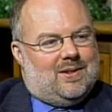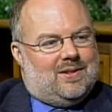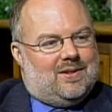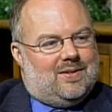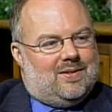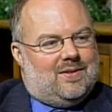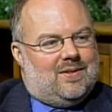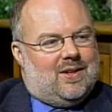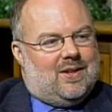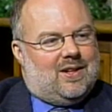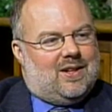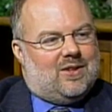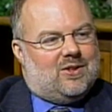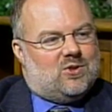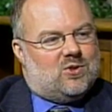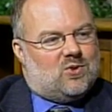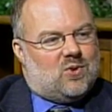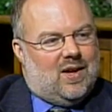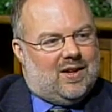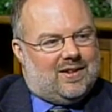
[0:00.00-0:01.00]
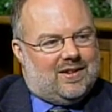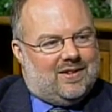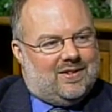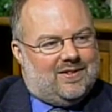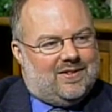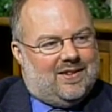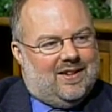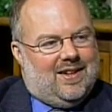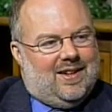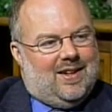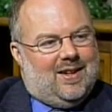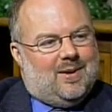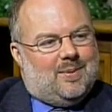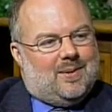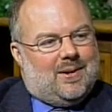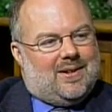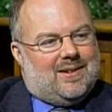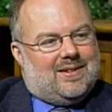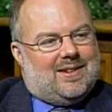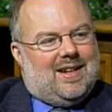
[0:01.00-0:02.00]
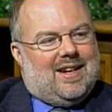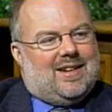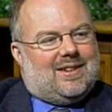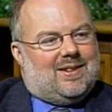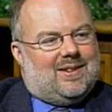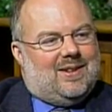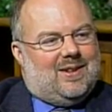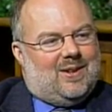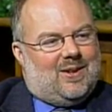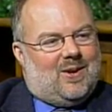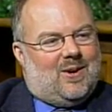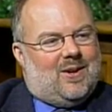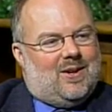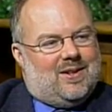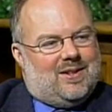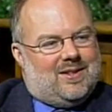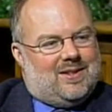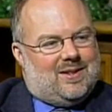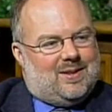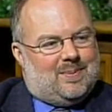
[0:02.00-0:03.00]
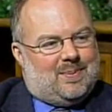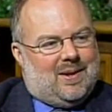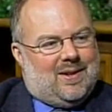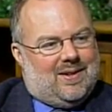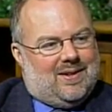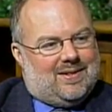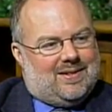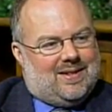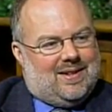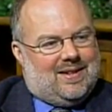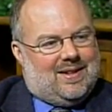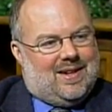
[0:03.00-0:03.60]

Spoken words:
as very constructive, because it actually encourages parents to